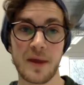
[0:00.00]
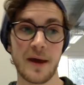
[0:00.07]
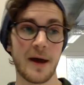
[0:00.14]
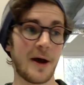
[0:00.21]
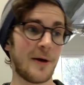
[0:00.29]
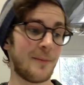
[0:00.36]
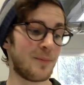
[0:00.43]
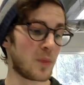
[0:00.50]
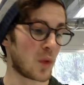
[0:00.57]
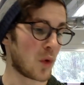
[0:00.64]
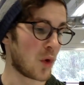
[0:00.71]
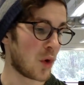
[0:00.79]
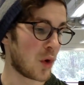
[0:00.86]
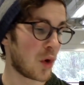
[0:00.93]

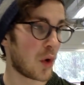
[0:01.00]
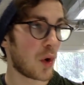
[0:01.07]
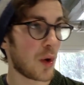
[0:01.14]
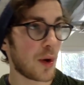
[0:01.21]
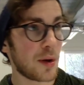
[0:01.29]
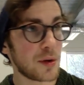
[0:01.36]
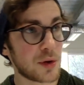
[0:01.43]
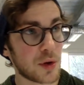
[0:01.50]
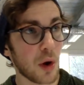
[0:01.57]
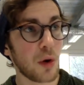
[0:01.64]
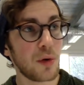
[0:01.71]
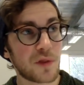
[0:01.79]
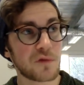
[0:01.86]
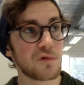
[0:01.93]

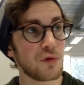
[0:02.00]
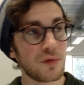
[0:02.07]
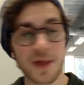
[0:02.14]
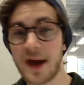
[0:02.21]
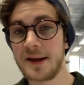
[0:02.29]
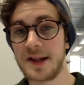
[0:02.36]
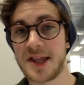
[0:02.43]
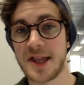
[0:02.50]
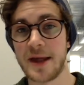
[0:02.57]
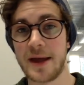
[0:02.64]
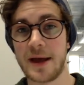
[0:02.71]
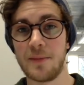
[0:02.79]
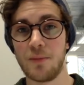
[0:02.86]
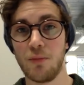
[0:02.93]
Go through that
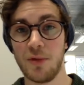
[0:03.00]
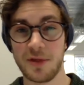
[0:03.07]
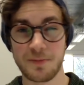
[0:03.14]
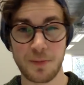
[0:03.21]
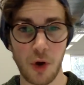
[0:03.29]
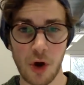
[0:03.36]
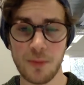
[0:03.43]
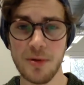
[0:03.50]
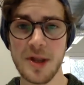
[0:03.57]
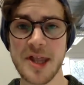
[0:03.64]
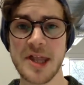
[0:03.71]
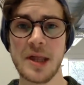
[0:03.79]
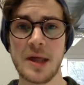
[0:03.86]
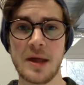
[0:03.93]
exam with
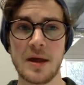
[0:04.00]
purpose.